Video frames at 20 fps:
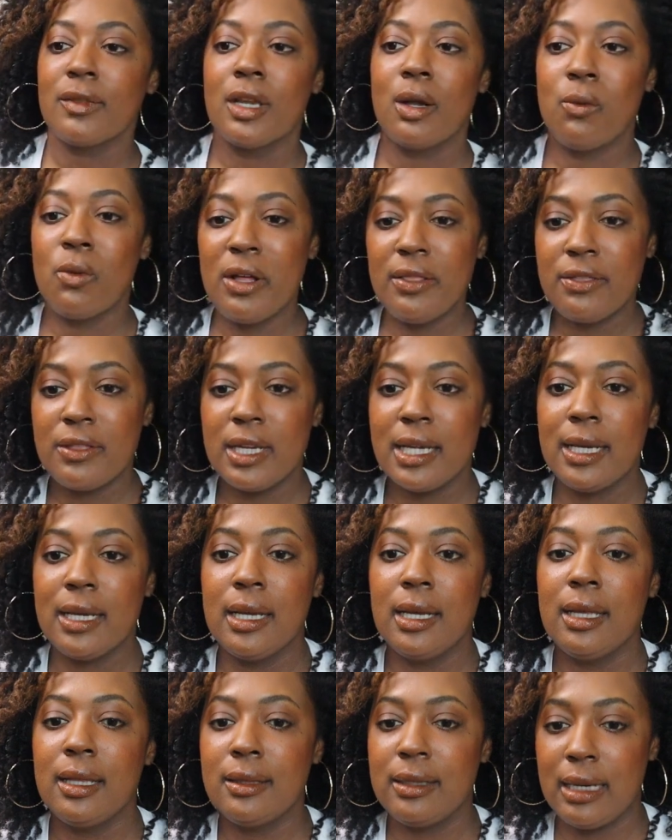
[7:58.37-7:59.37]
One
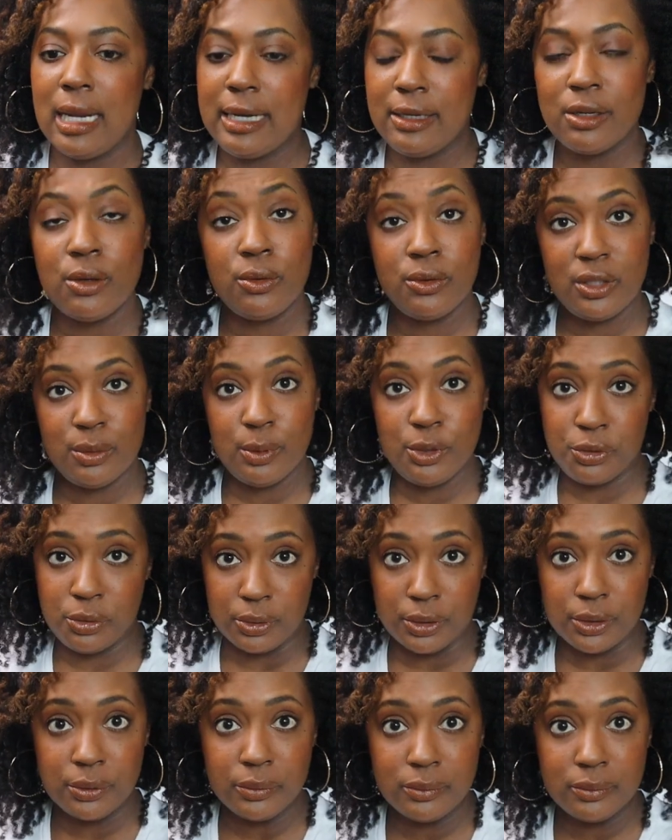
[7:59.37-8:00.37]
thing that I know to be
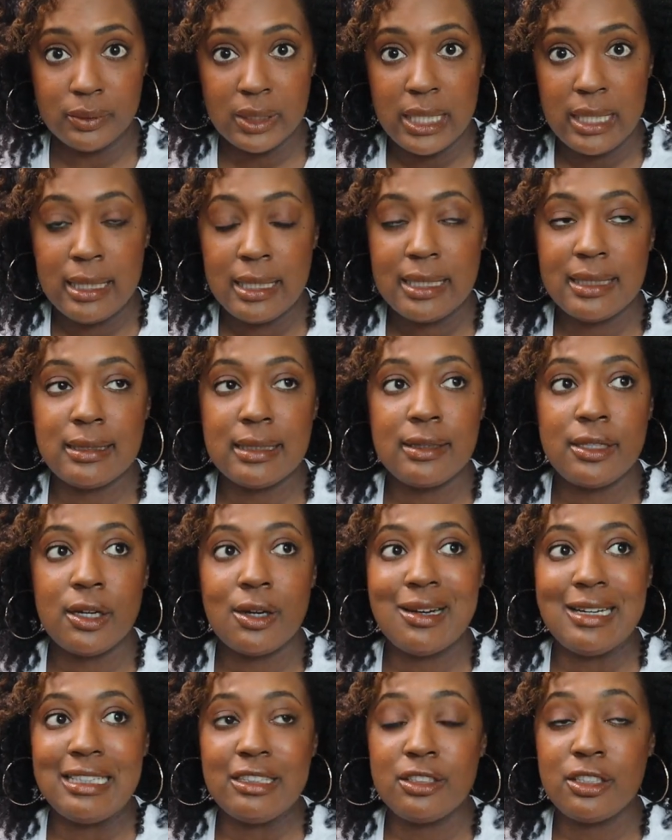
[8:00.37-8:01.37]
true is that
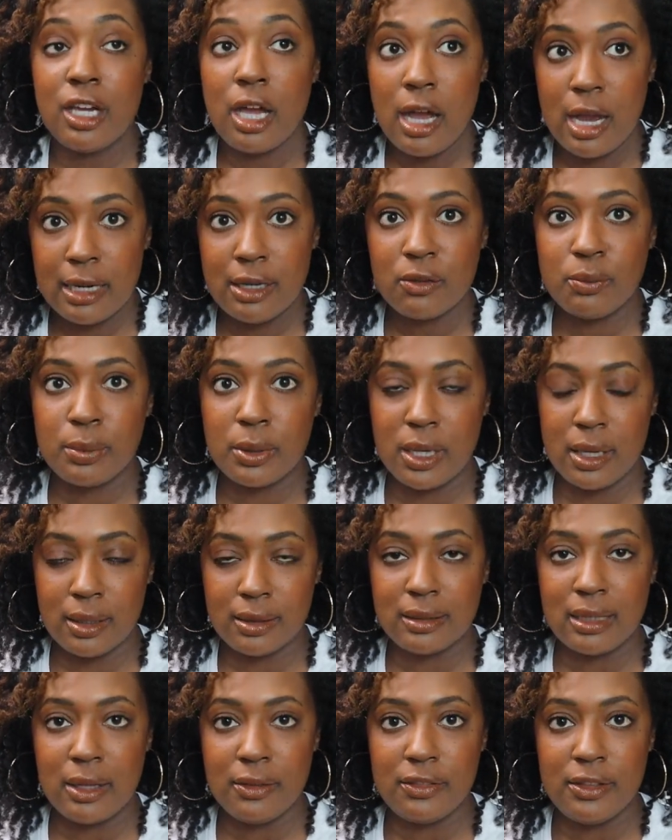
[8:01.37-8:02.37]
there are a ton of
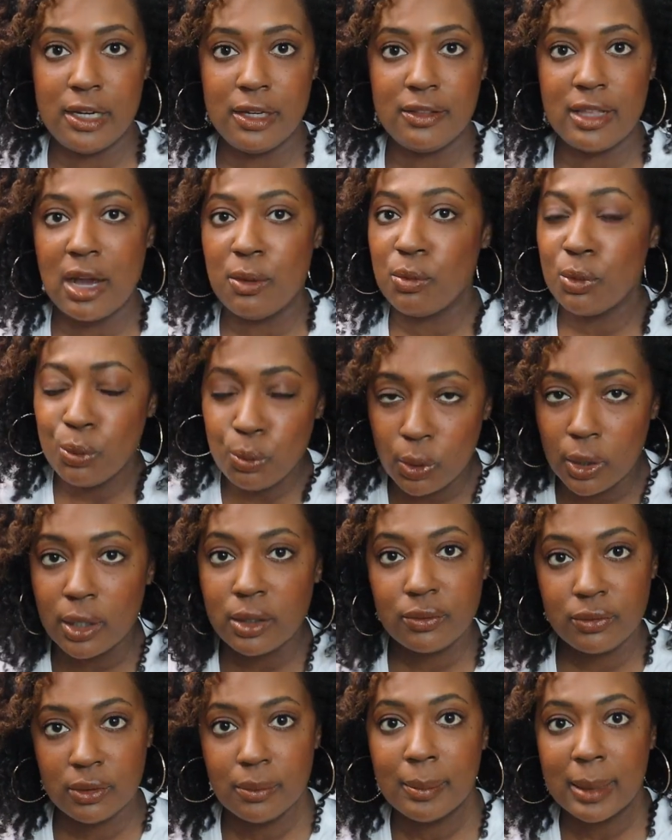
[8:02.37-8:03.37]
products out there that will
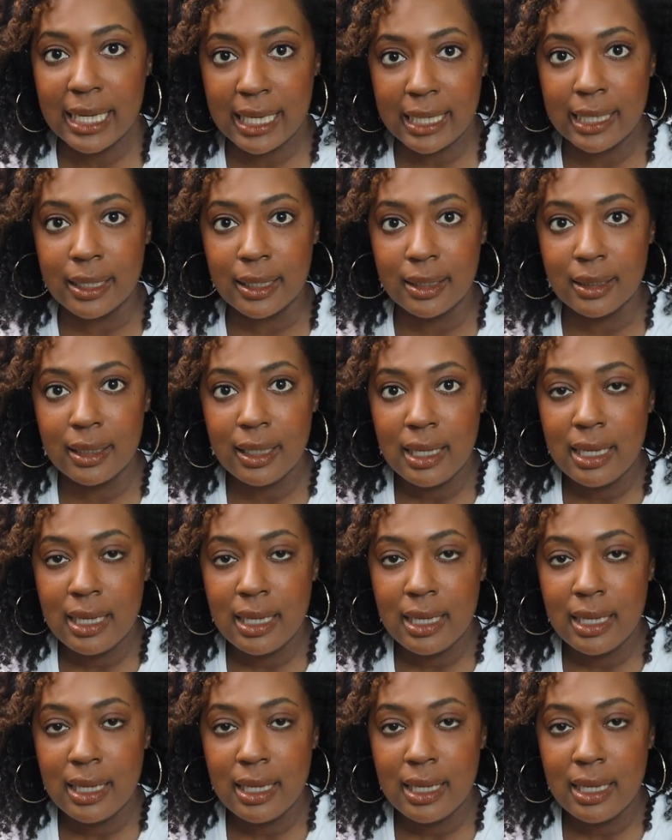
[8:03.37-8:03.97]
work for my hair.